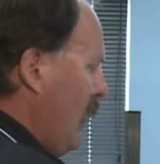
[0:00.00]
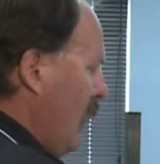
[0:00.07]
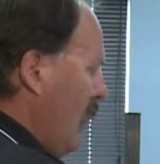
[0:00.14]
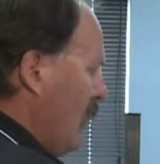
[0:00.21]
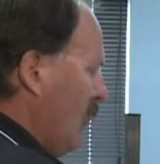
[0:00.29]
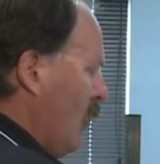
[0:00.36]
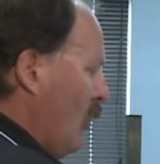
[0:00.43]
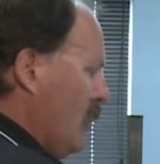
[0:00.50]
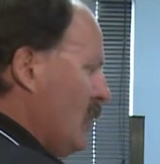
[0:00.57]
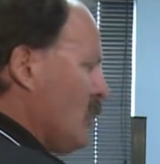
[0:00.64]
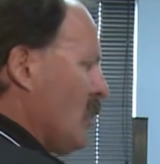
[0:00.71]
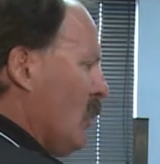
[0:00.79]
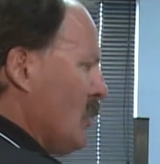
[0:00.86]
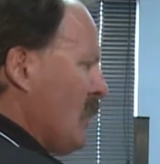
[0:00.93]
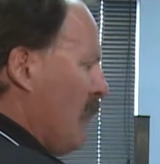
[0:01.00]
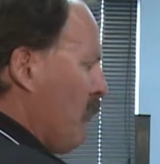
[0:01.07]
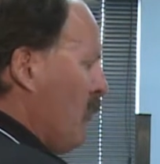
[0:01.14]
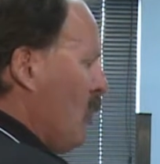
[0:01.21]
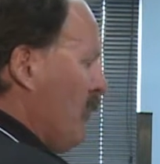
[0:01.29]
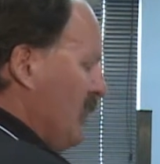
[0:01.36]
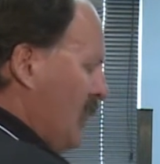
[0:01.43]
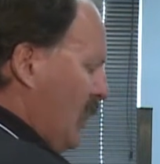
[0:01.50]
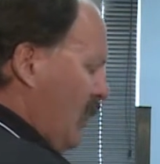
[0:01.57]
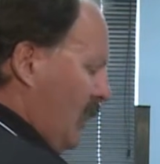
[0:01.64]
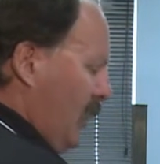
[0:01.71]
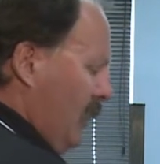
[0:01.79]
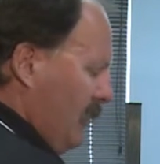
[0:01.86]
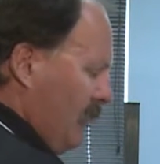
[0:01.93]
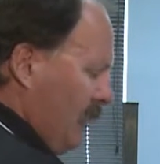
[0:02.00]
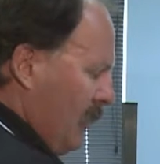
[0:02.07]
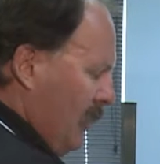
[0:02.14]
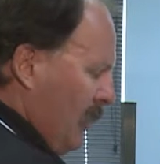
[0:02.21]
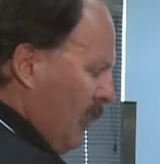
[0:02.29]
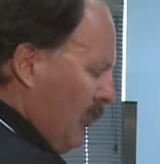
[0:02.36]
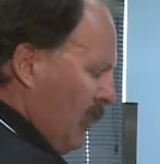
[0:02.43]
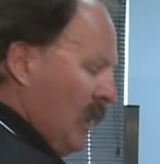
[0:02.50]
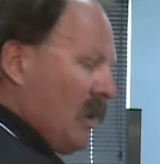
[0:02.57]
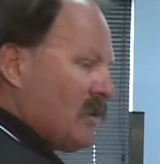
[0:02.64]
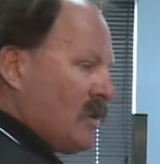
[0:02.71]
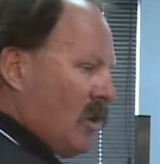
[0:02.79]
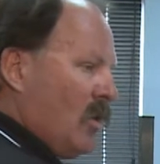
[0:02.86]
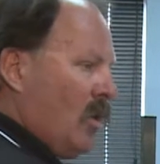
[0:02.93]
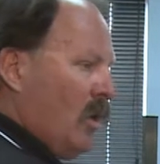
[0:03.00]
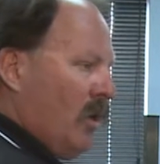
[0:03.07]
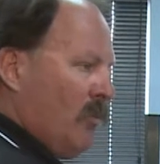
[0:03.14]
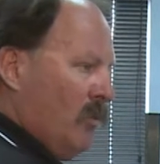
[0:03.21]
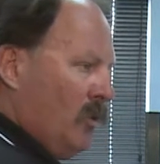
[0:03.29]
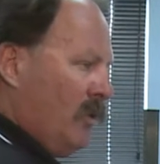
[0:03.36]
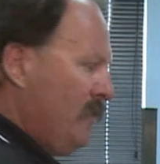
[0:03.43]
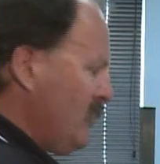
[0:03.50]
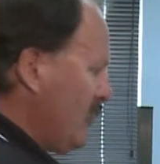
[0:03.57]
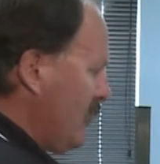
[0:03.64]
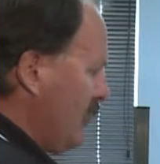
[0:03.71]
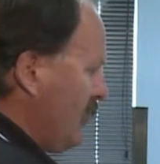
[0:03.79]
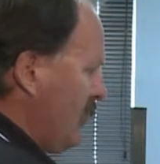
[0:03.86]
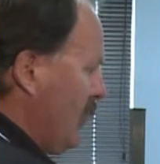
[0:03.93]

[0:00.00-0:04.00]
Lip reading: And the voltage goes up momentarily because the coil moves,